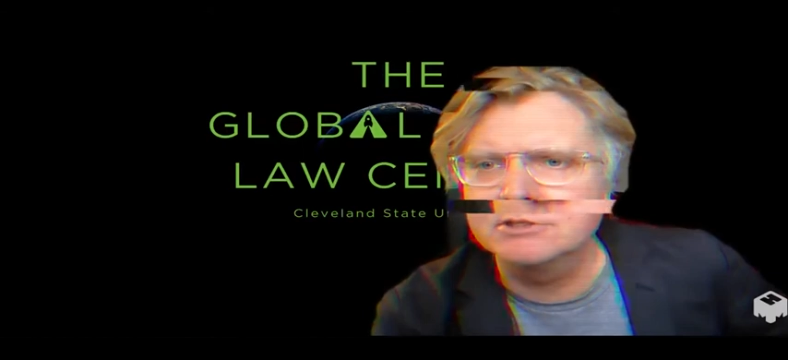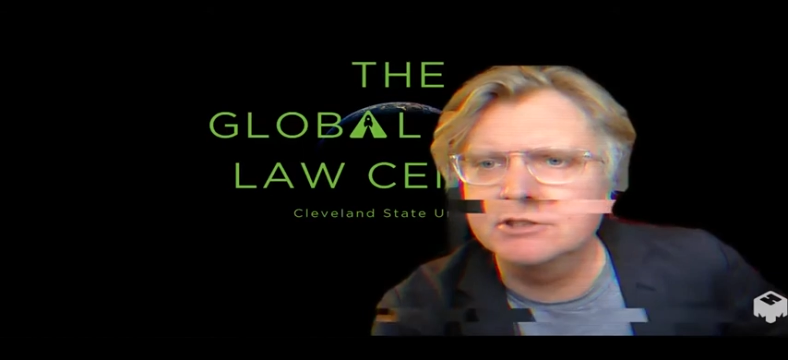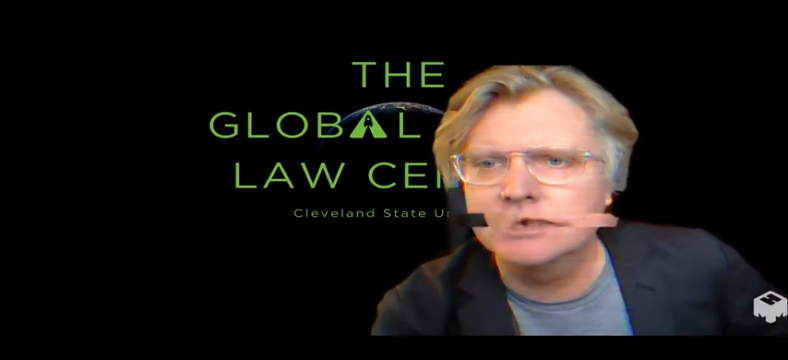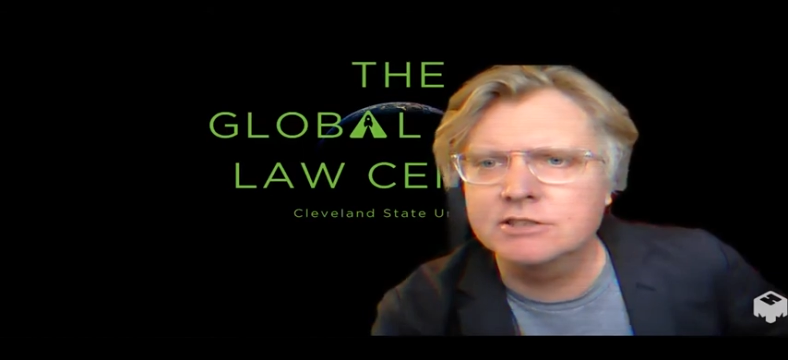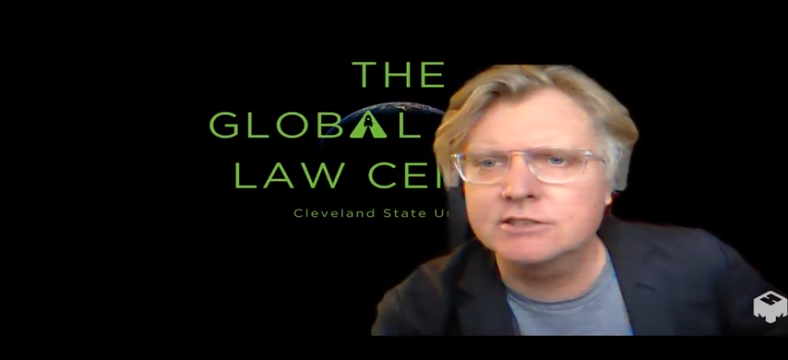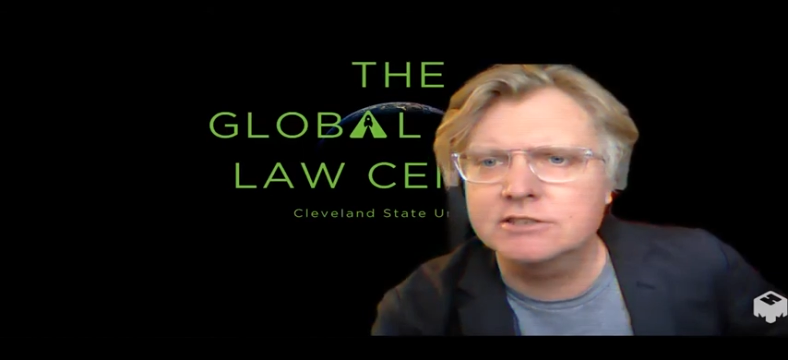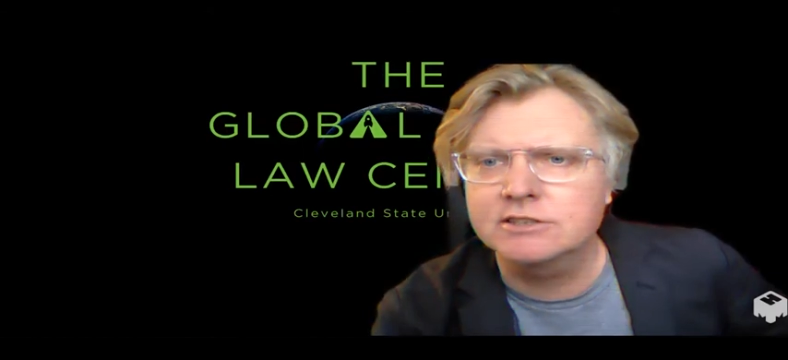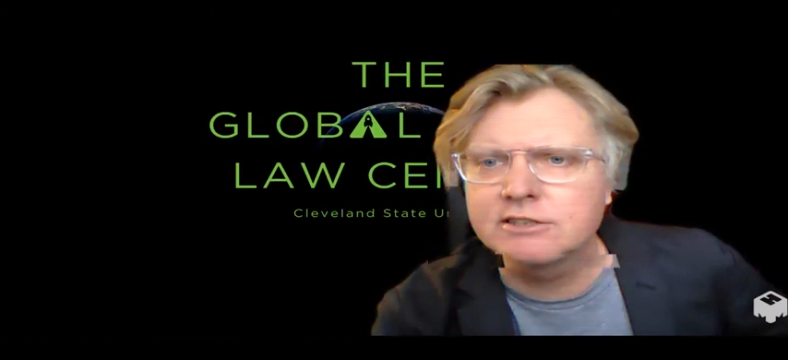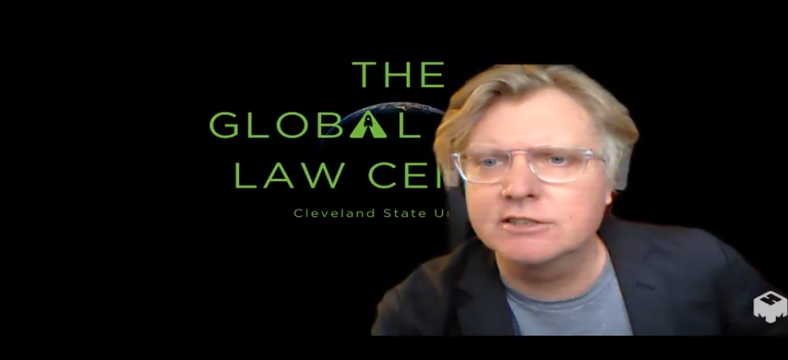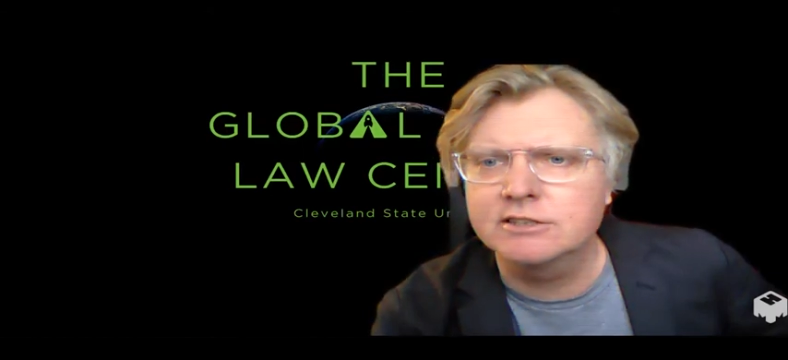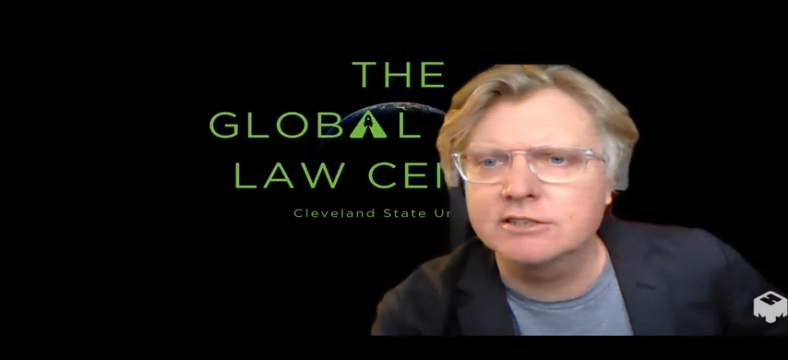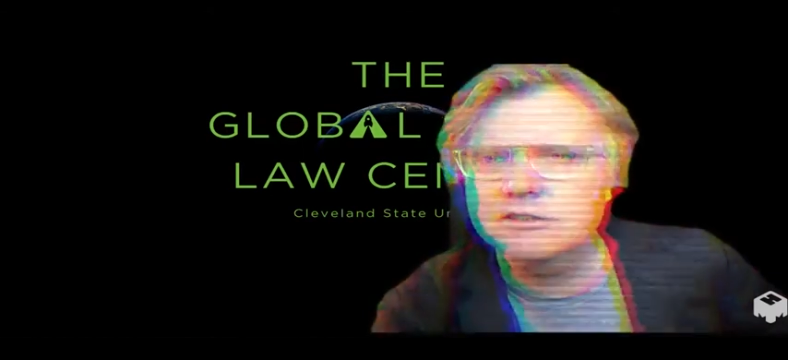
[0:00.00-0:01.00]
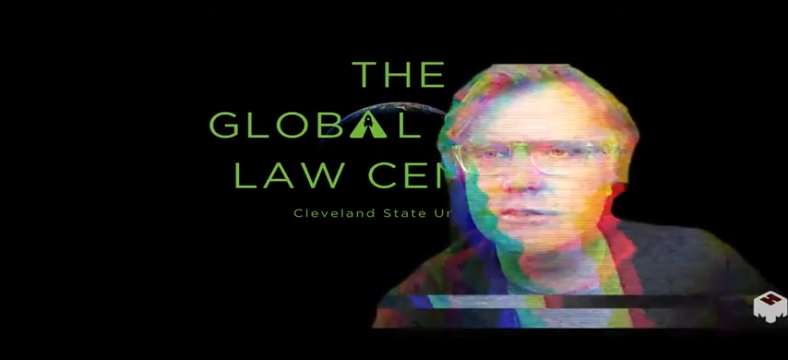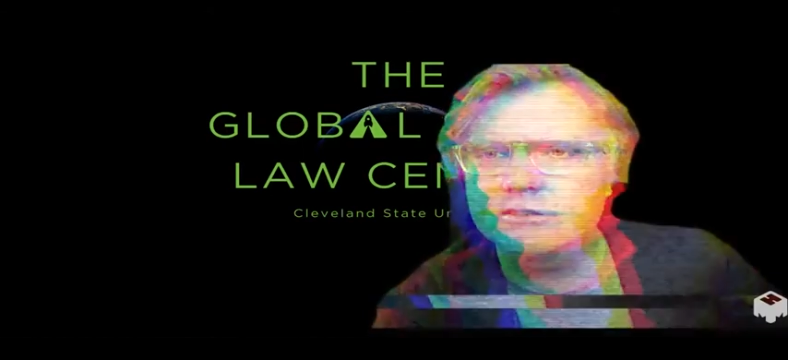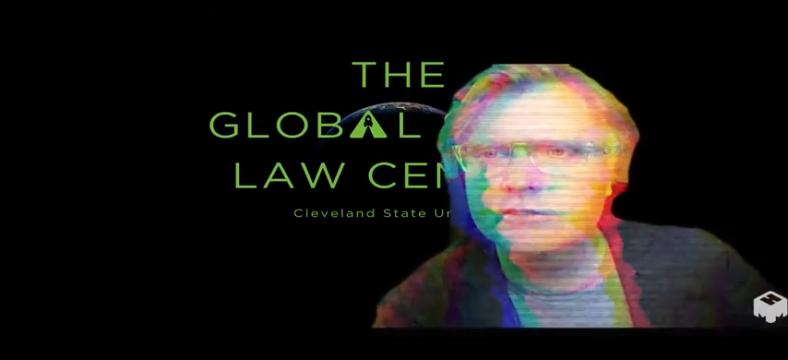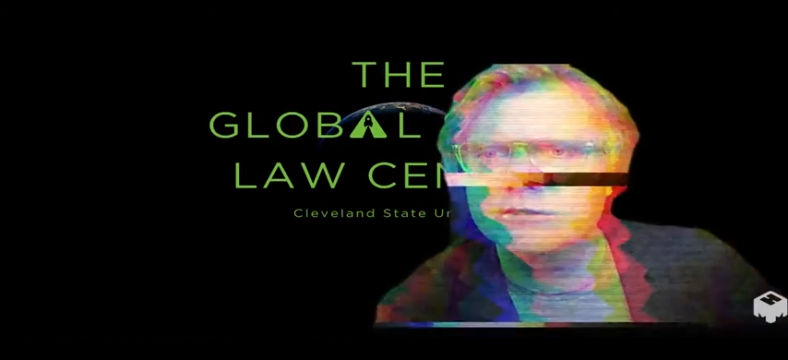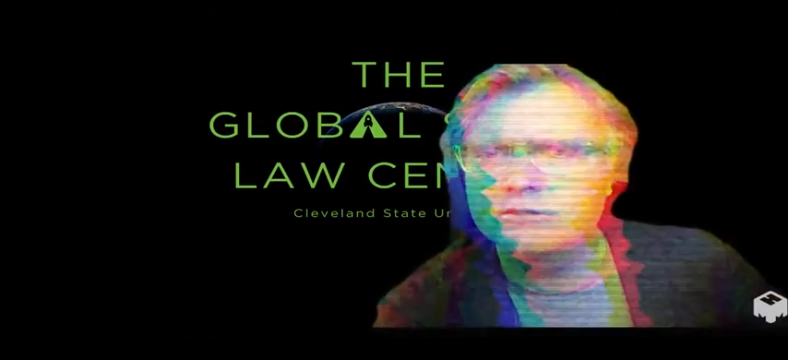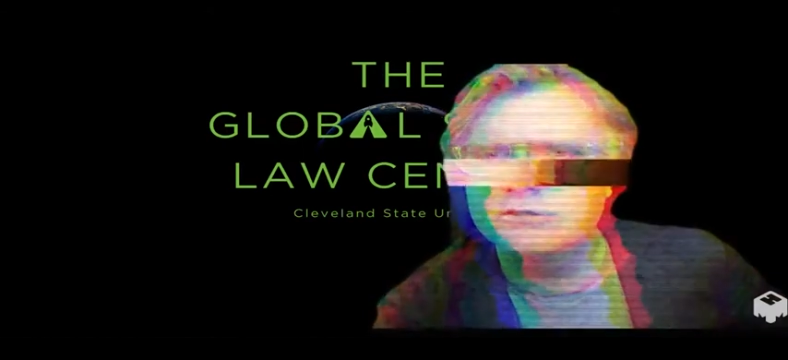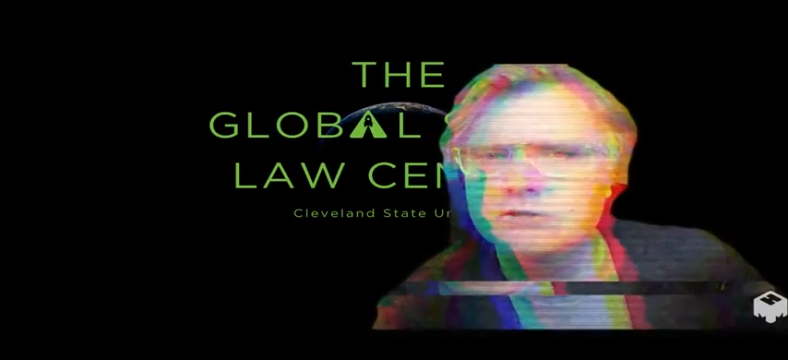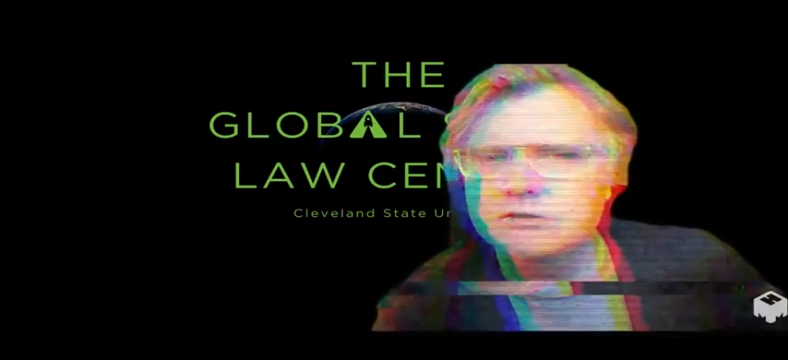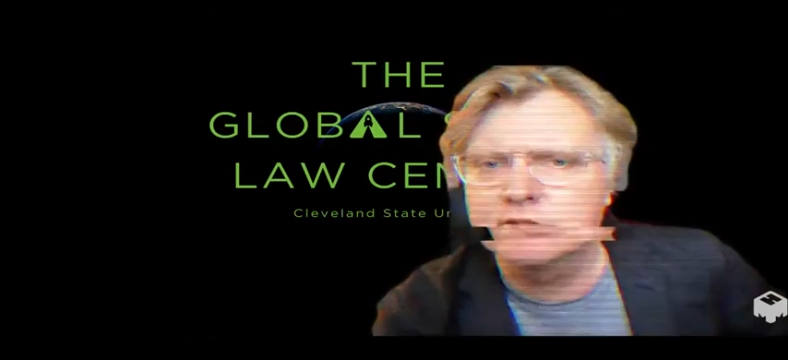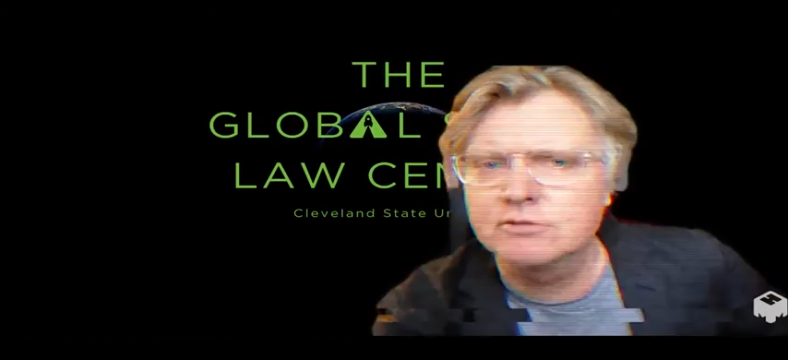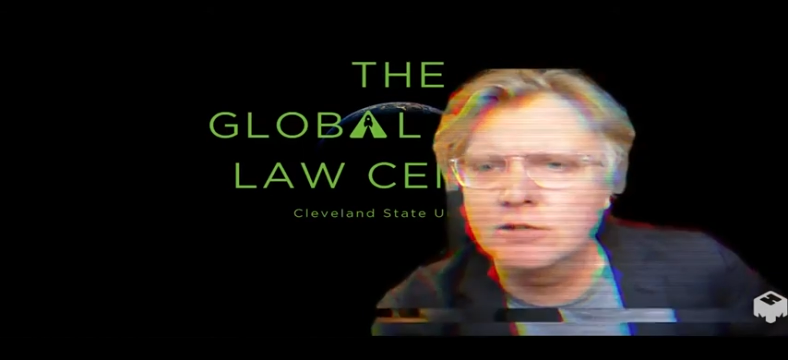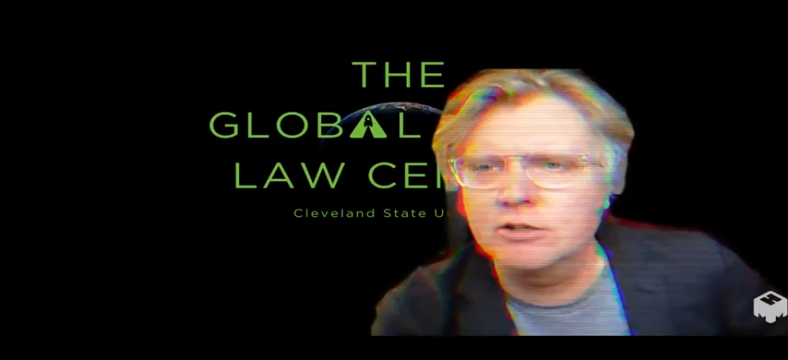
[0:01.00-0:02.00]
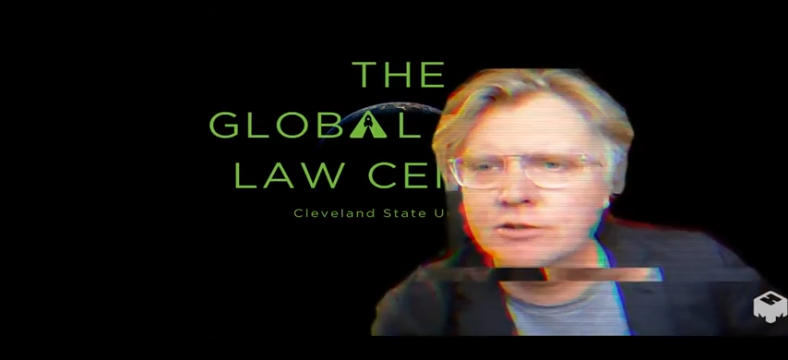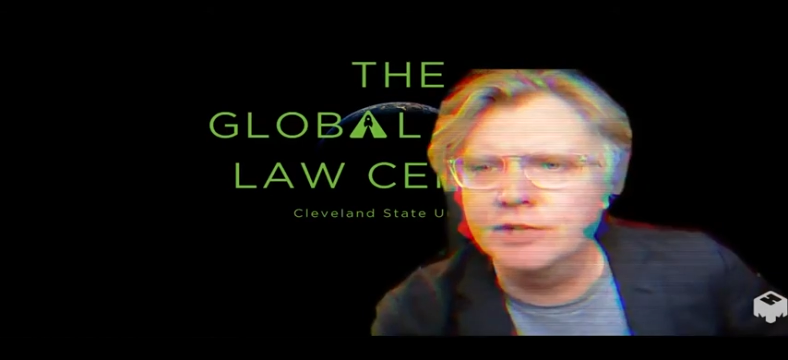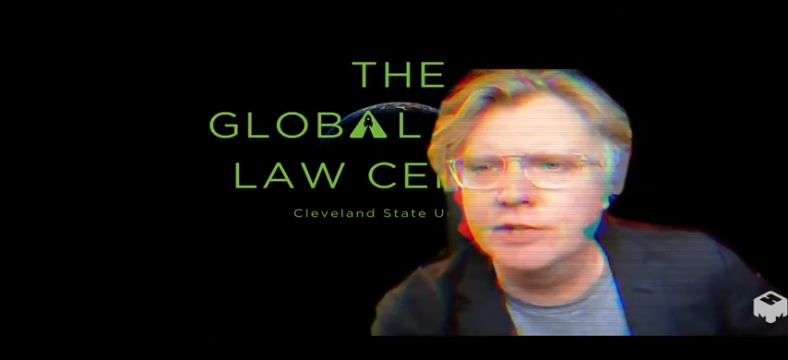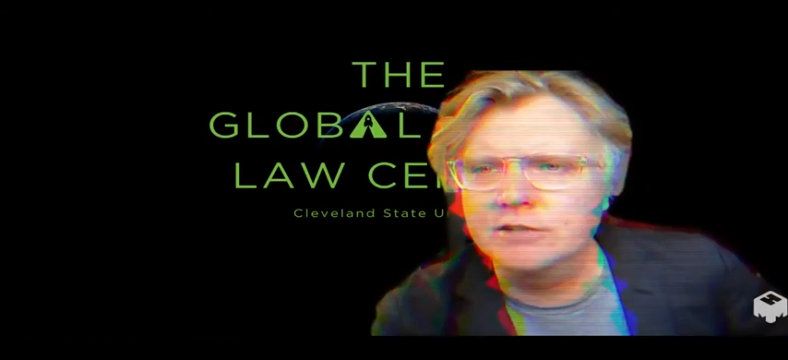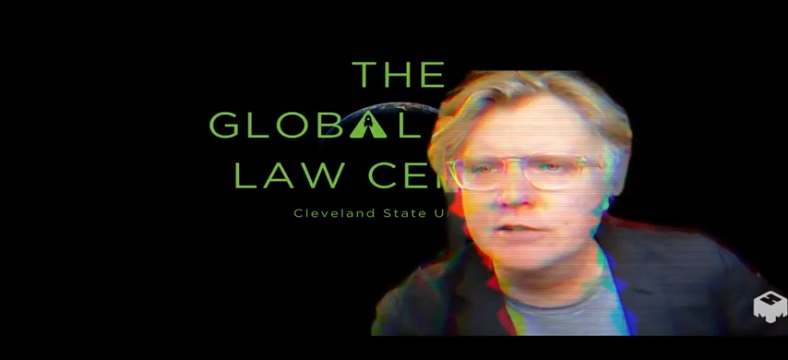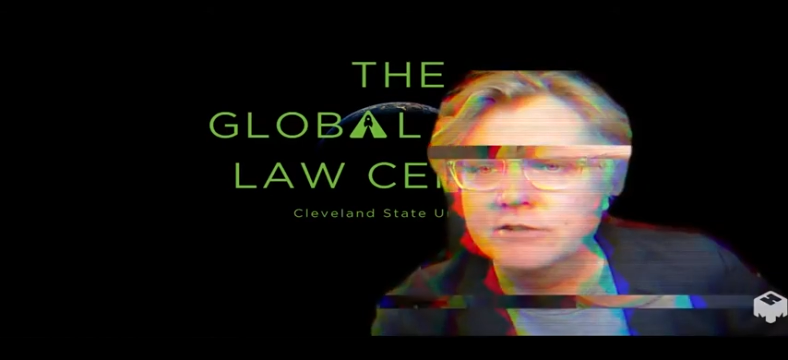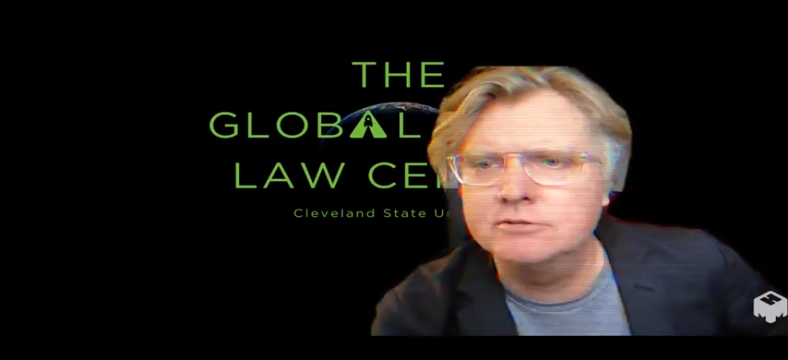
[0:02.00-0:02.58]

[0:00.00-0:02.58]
adjusting this. Hold on.